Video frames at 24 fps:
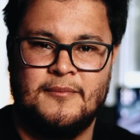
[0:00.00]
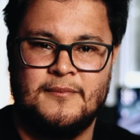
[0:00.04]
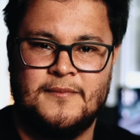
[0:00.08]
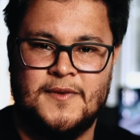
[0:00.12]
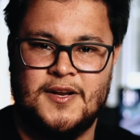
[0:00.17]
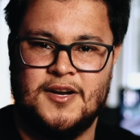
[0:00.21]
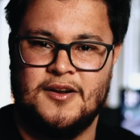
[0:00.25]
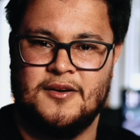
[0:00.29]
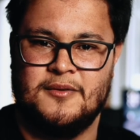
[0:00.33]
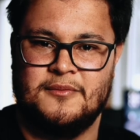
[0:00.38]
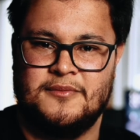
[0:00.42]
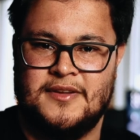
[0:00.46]

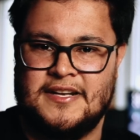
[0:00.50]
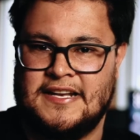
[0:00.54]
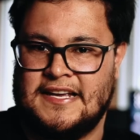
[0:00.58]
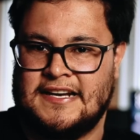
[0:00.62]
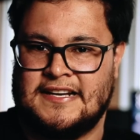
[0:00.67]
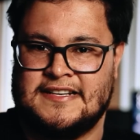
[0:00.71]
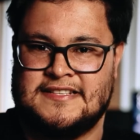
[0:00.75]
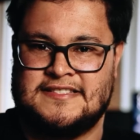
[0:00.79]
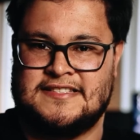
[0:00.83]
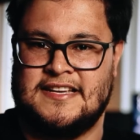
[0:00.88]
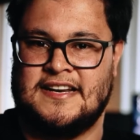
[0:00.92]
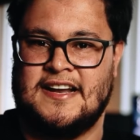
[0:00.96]
you know, than
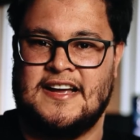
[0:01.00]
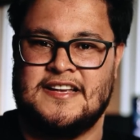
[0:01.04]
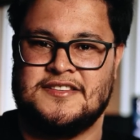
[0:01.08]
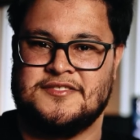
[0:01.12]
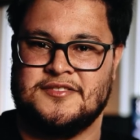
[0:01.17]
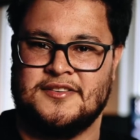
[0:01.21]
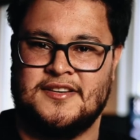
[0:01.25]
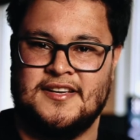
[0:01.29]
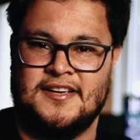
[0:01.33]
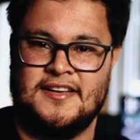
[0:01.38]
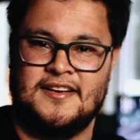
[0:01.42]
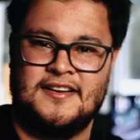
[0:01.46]
like a
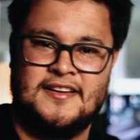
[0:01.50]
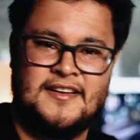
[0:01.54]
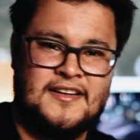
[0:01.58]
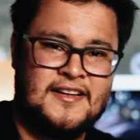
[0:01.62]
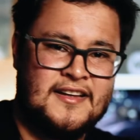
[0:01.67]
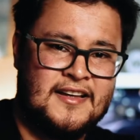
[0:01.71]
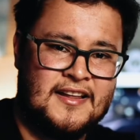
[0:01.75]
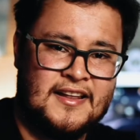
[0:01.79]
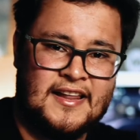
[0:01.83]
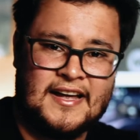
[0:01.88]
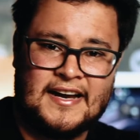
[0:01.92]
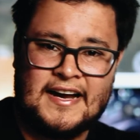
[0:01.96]
Sennheiser kit.
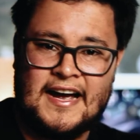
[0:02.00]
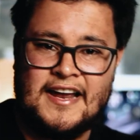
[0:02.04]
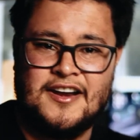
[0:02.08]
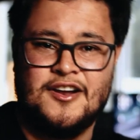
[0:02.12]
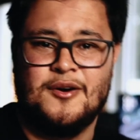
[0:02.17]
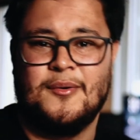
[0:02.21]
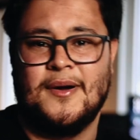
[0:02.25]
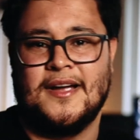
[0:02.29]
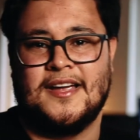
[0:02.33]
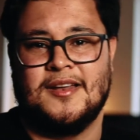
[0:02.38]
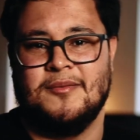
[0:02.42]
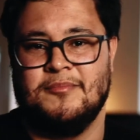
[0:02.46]
Like I
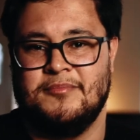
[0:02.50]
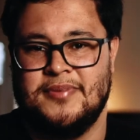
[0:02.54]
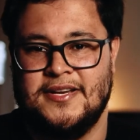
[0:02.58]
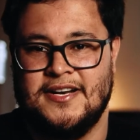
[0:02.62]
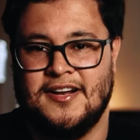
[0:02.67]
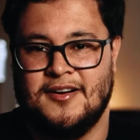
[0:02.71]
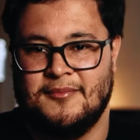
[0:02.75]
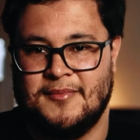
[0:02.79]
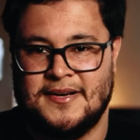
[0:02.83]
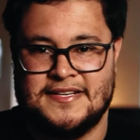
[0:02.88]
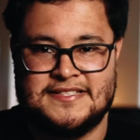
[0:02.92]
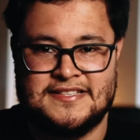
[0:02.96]
know I can beat
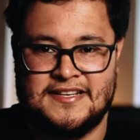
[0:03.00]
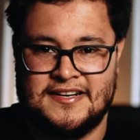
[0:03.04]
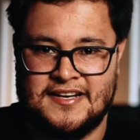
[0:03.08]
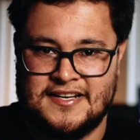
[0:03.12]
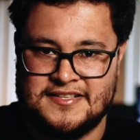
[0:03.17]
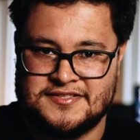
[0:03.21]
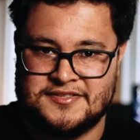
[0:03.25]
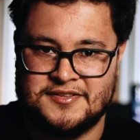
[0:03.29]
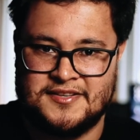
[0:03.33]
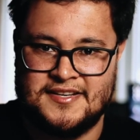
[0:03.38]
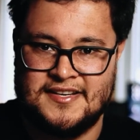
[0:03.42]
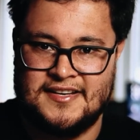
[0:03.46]
up my
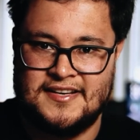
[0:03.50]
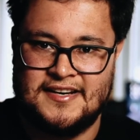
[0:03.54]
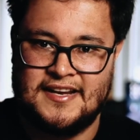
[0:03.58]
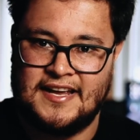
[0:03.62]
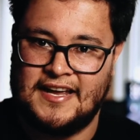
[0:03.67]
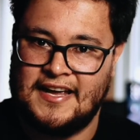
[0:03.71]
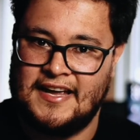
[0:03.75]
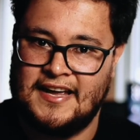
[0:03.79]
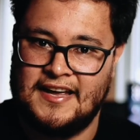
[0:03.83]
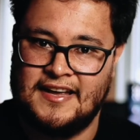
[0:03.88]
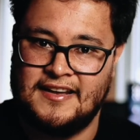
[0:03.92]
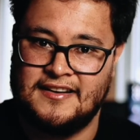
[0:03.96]
Sennheiser kit
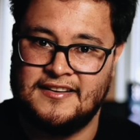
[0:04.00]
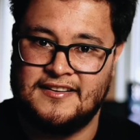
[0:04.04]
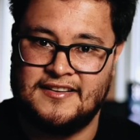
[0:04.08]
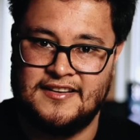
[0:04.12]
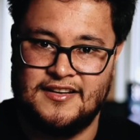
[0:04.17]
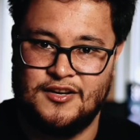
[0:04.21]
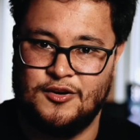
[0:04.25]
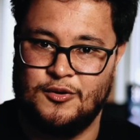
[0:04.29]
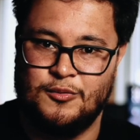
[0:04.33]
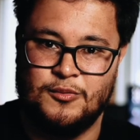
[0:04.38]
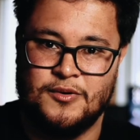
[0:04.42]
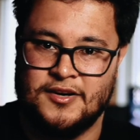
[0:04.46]
and
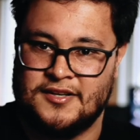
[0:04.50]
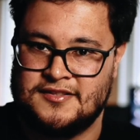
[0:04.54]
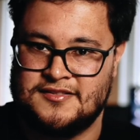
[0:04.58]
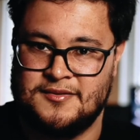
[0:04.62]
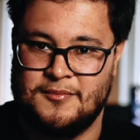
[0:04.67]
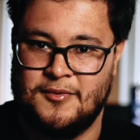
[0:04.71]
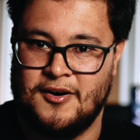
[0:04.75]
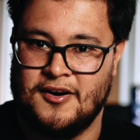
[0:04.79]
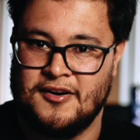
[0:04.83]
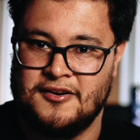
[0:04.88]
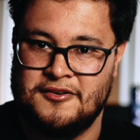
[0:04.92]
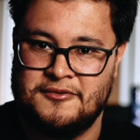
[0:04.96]
it'll work
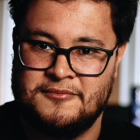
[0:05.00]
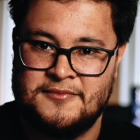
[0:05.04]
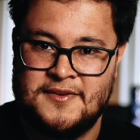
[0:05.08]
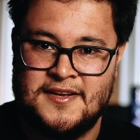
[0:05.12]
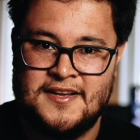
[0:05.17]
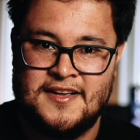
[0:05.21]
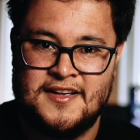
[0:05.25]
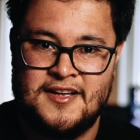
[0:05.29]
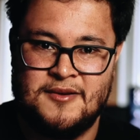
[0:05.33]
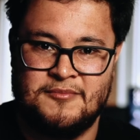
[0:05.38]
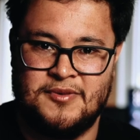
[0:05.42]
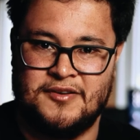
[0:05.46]
tomorrow,
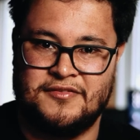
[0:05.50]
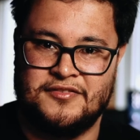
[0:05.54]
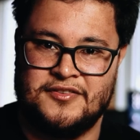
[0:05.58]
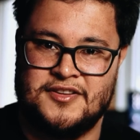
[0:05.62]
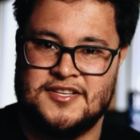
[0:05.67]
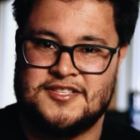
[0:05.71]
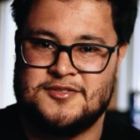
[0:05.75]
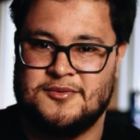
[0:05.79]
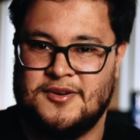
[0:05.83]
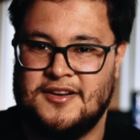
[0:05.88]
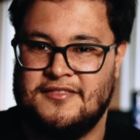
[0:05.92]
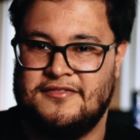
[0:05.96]
but for
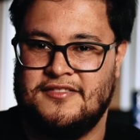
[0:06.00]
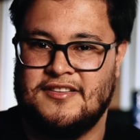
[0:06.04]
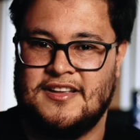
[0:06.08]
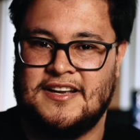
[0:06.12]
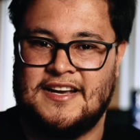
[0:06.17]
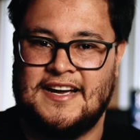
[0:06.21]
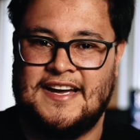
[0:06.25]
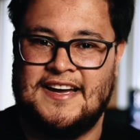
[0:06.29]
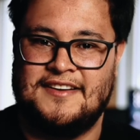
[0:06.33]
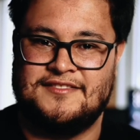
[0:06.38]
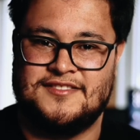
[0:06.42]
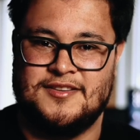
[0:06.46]
this one, I feel
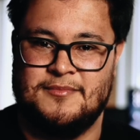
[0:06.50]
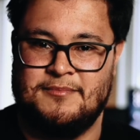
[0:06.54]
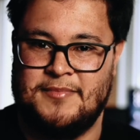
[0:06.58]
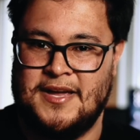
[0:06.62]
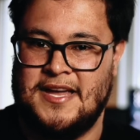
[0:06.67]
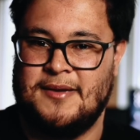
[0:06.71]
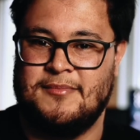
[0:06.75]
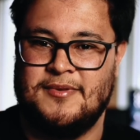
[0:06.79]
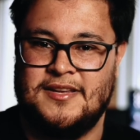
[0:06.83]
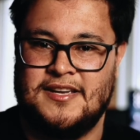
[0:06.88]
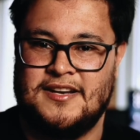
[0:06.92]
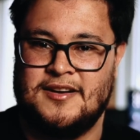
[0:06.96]
like I have to
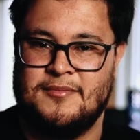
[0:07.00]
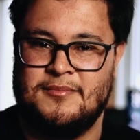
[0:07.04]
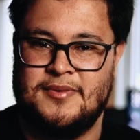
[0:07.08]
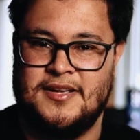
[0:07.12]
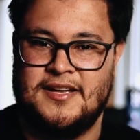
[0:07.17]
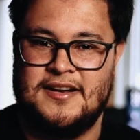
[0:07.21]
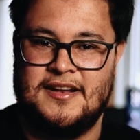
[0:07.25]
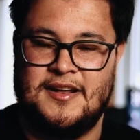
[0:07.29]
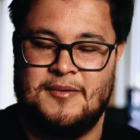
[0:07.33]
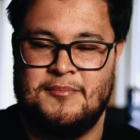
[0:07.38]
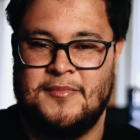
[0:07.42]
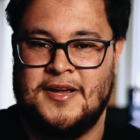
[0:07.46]
baby it a
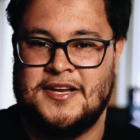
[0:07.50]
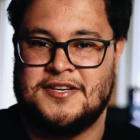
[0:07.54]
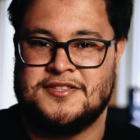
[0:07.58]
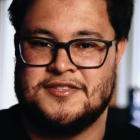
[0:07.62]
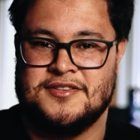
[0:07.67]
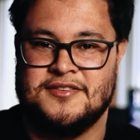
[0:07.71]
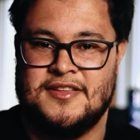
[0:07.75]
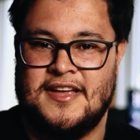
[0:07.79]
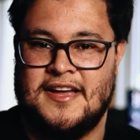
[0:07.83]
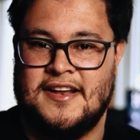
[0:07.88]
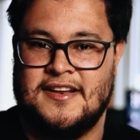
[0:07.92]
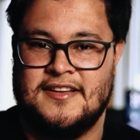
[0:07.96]
bit and make
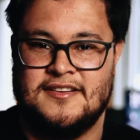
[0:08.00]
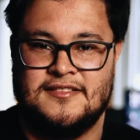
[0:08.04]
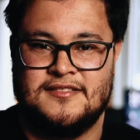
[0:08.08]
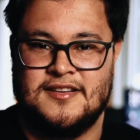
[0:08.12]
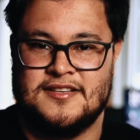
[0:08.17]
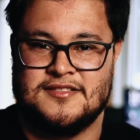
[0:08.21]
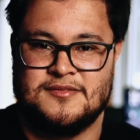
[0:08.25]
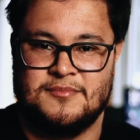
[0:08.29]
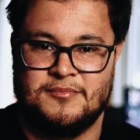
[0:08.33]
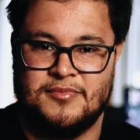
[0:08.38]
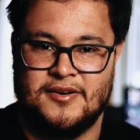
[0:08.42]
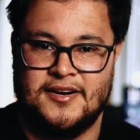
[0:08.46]
sure that it
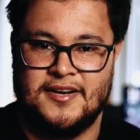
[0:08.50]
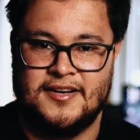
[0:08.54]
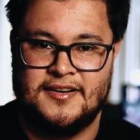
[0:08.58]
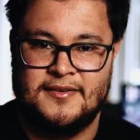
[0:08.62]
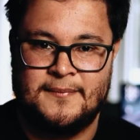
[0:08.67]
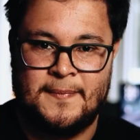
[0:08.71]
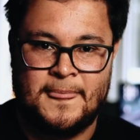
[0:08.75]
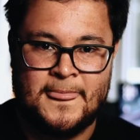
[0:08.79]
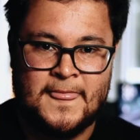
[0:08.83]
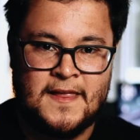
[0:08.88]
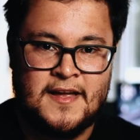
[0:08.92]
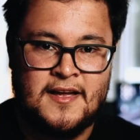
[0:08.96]
doesn't break.
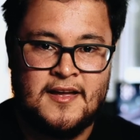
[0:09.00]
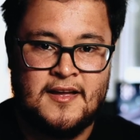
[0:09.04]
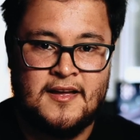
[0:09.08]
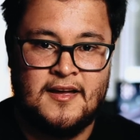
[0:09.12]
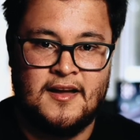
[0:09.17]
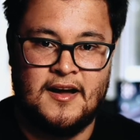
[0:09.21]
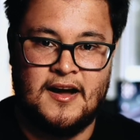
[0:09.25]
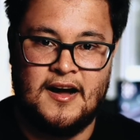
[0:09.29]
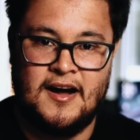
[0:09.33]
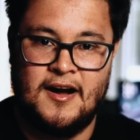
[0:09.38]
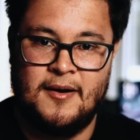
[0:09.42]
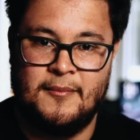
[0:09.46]

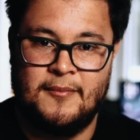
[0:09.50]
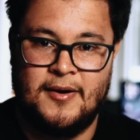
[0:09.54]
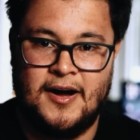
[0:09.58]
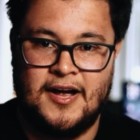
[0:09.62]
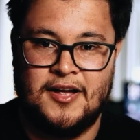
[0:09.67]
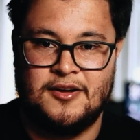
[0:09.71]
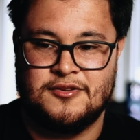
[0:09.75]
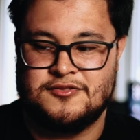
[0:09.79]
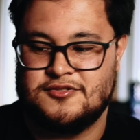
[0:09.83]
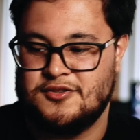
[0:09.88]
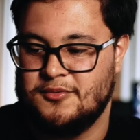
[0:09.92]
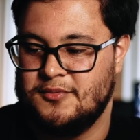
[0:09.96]

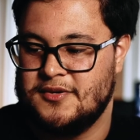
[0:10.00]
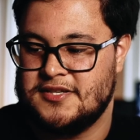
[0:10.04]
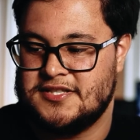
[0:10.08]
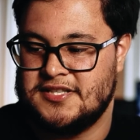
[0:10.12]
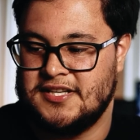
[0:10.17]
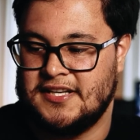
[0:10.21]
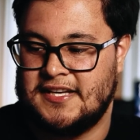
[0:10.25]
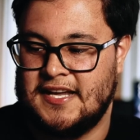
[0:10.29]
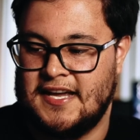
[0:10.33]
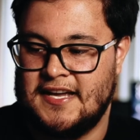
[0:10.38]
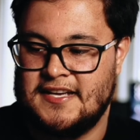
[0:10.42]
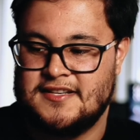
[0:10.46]
I also wish
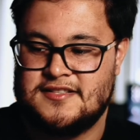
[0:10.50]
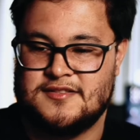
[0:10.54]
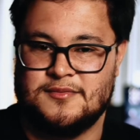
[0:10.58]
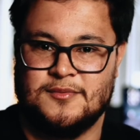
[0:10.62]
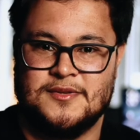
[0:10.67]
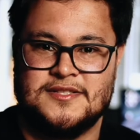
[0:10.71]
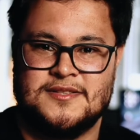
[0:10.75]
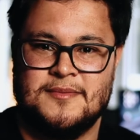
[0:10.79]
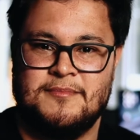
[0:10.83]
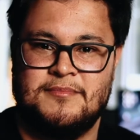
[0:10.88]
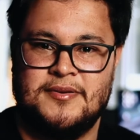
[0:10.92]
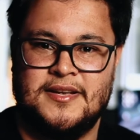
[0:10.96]
the case
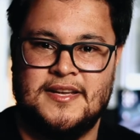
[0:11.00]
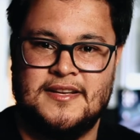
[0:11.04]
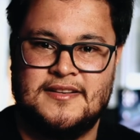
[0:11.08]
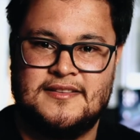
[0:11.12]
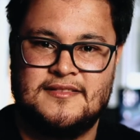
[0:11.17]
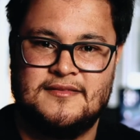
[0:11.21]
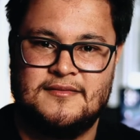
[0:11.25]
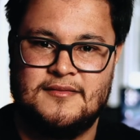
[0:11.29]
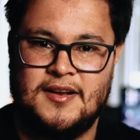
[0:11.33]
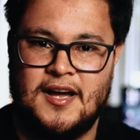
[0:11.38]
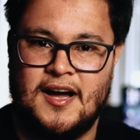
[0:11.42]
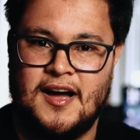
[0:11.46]
was a bit
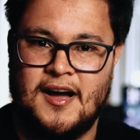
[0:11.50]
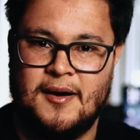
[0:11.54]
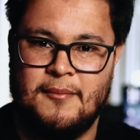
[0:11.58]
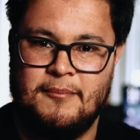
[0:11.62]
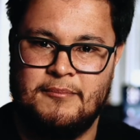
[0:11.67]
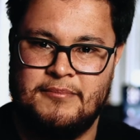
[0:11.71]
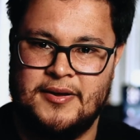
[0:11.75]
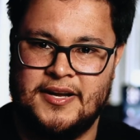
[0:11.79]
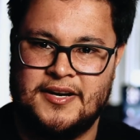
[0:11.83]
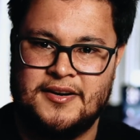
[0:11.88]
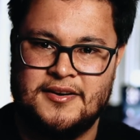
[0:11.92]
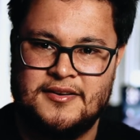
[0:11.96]

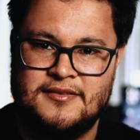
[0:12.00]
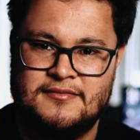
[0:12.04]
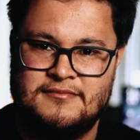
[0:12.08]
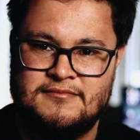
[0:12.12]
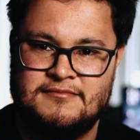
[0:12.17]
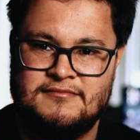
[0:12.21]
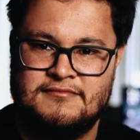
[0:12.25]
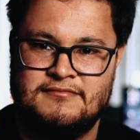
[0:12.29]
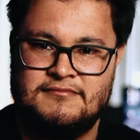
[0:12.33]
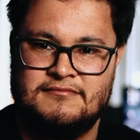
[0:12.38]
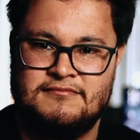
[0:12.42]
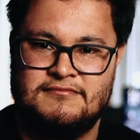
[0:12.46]
bigger,
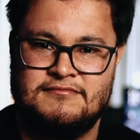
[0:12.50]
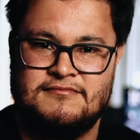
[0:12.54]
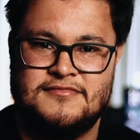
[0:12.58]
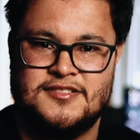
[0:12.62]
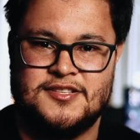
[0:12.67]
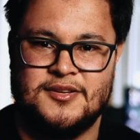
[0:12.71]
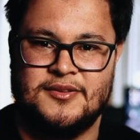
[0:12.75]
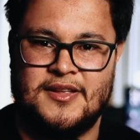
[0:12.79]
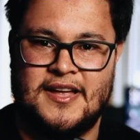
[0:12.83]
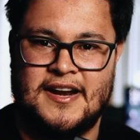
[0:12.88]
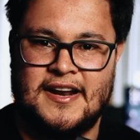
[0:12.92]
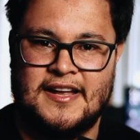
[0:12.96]

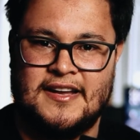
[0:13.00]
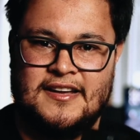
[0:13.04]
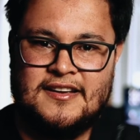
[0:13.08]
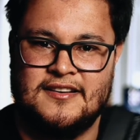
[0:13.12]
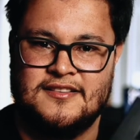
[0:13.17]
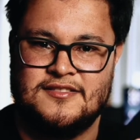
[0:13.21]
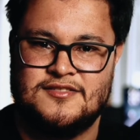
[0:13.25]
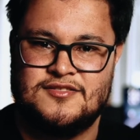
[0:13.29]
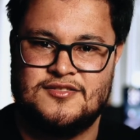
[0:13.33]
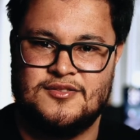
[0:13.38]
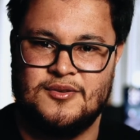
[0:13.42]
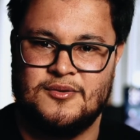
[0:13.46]
so that I
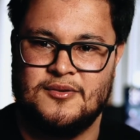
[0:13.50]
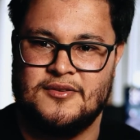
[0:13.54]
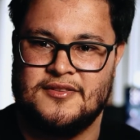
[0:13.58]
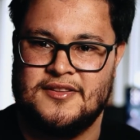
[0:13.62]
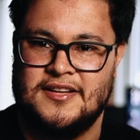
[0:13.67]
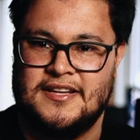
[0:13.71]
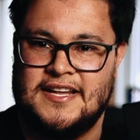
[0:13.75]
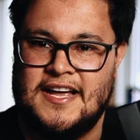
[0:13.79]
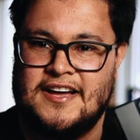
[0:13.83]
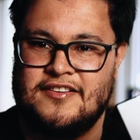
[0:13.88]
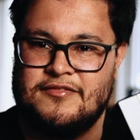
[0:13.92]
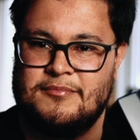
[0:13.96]
could store
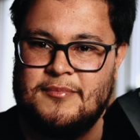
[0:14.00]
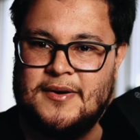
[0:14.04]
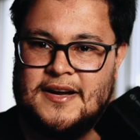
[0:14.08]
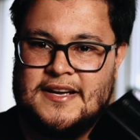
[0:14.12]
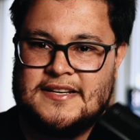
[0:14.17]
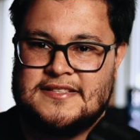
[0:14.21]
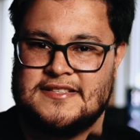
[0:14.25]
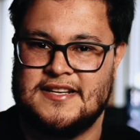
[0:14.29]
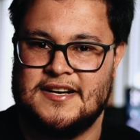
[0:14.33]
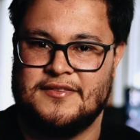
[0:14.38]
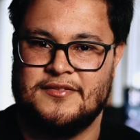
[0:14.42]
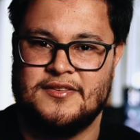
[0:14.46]
the lav
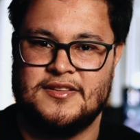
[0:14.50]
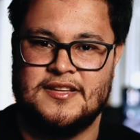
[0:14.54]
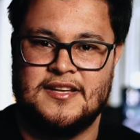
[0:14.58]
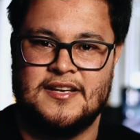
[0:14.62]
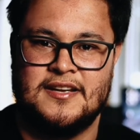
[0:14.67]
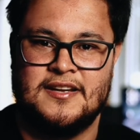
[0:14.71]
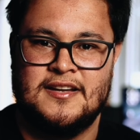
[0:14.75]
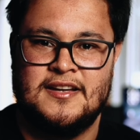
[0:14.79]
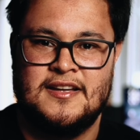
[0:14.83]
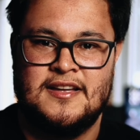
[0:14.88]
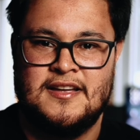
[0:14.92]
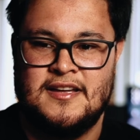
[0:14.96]
mics and
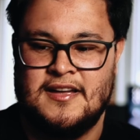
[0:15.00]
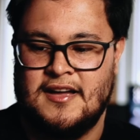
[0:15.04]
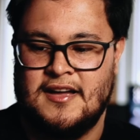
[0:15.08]
everything.